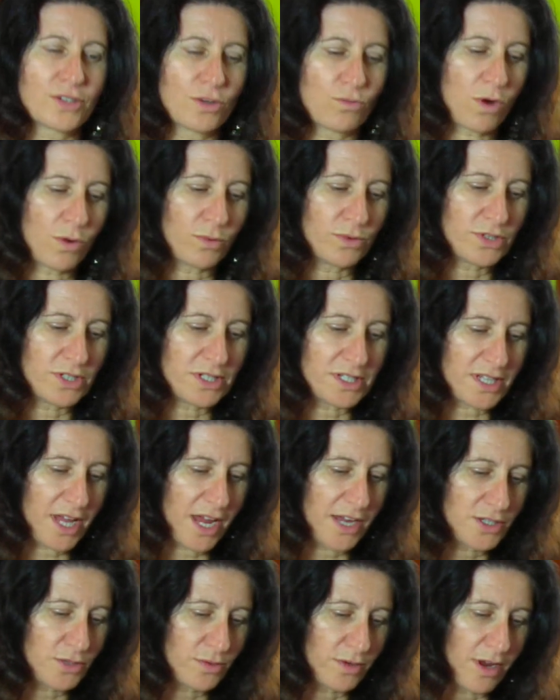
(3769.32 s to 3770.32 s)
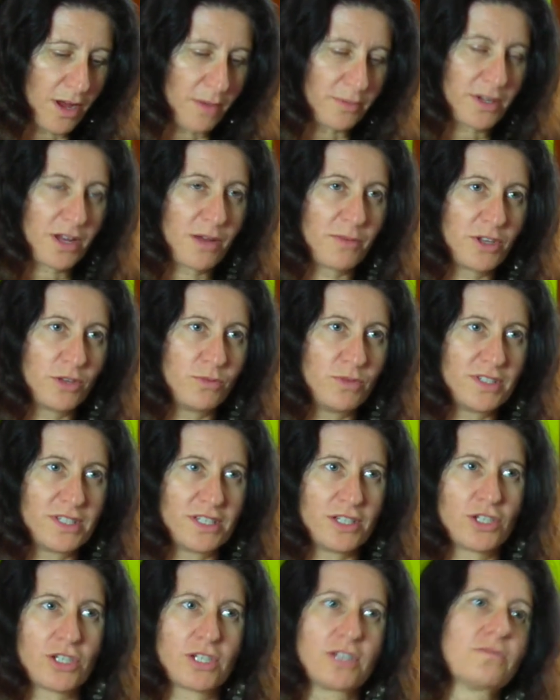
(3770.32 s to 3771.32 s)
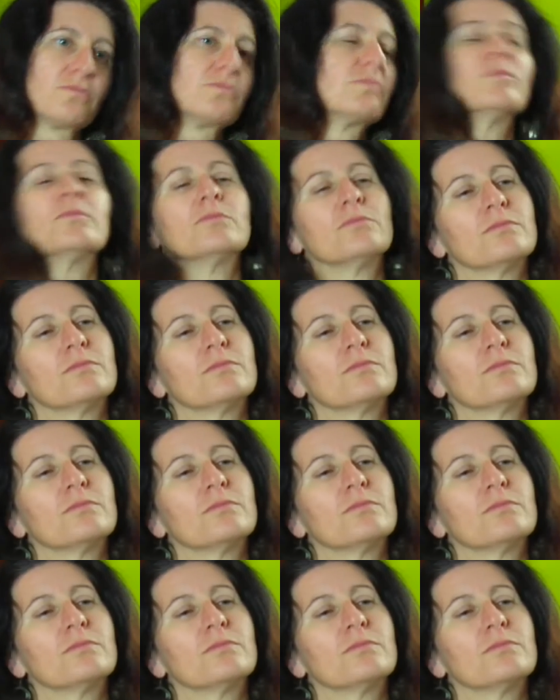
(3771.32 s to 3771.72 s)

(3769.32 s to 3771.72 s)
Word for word: So, what would you say to an upcoming musician,